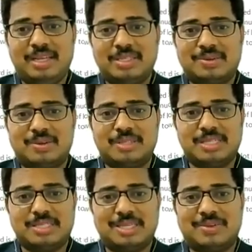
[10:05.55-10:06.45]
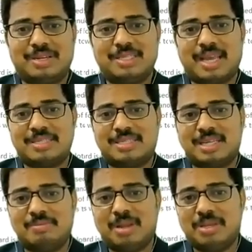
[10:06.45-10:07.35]
So this router is
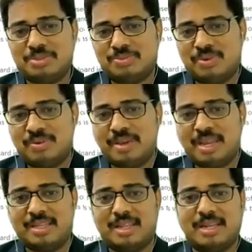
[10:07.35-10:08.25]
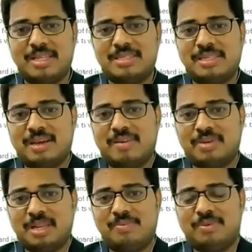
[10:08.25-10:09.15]
extremely useful where the density of
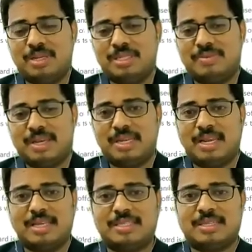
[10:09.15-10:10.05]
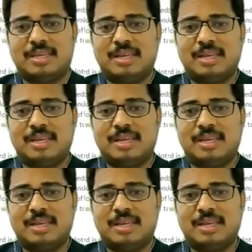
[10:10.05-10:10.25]
telephone is very less.